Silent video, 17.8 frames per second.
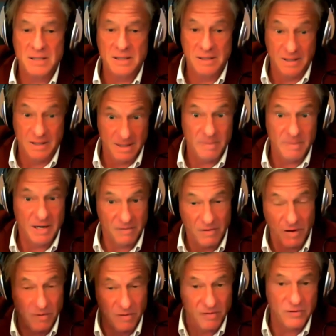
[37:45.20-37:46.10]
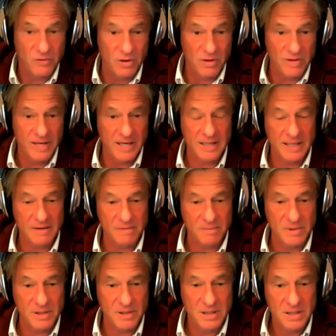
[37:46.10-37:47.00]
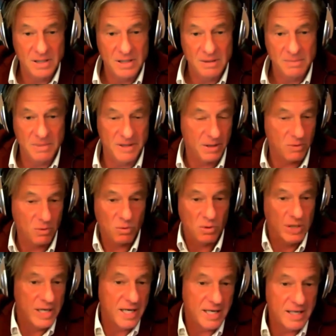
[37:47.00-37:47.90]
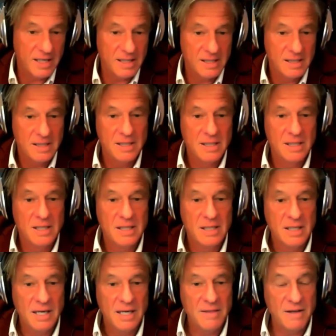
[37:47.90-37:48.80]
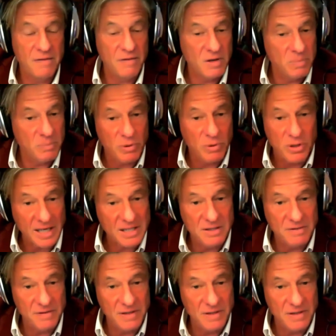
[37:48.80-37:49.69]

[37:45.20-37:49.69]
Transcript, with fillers: You know, they might have overthrown that government. But they're all here, and they're very productive and